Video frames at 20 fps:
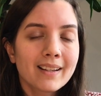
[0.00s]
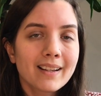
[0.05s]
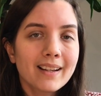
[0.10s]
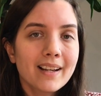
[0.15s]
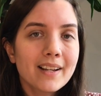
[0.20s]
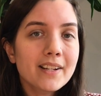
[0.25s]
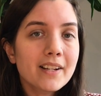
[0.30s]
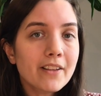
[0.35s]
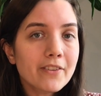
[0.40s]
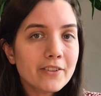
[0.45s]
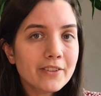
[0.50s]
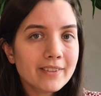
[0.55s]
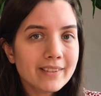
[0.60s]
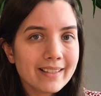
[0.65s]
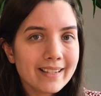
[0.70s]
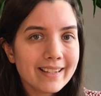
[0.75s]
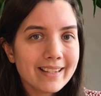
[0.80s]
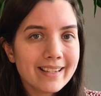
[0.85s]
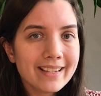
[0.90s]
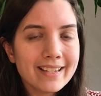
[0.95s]
Another
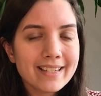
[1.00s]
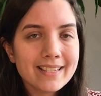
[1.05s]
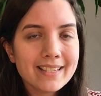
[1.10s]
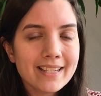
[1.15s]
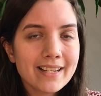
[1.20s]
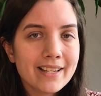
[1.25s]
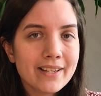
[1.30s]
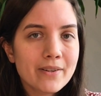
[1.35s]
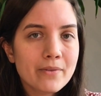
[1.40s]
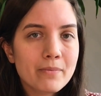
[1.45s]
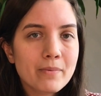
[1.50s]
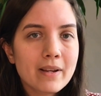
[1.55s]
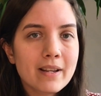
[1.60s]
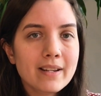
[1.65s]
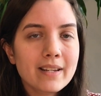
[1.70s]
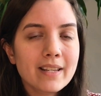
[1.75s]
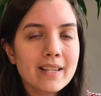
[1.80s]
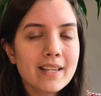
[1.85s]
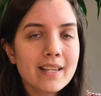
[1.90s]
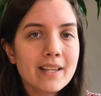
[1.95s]
thing he did
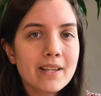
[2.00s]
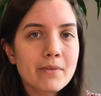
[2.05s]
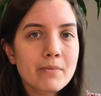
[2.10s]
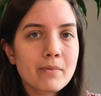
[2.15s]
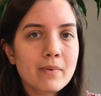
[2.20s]
when he